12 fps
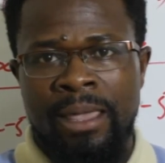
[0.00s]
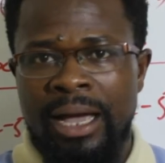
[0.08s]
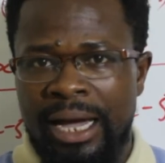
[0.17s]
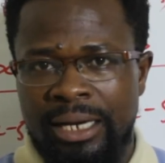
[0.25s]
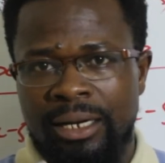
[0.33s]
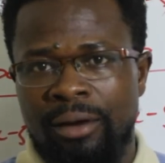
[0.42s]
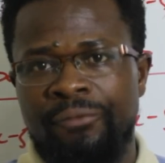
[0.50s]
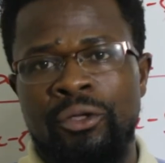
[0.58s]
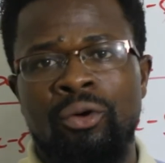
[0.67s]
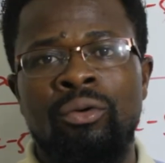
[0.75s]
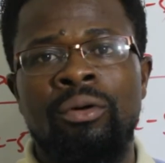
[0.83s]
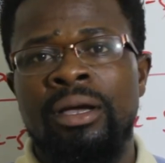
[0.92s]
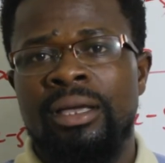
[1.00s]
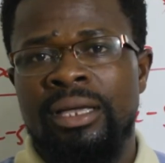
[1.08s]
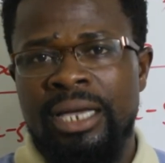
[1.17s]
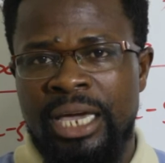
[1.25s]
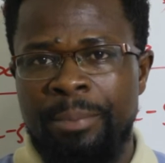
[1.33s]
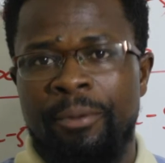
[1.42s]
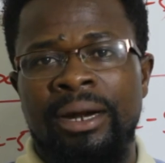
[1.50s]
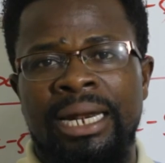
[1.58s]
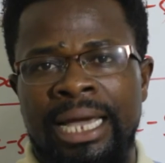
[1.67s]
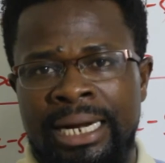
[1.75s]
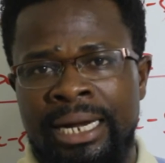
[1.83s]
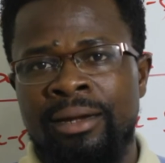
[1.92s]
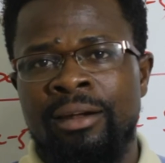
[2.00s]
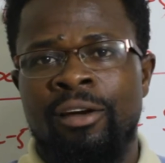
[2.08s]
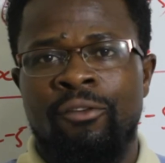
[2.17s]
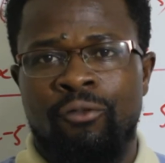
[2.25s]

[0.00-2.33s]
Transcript: I love you. Keep on learning,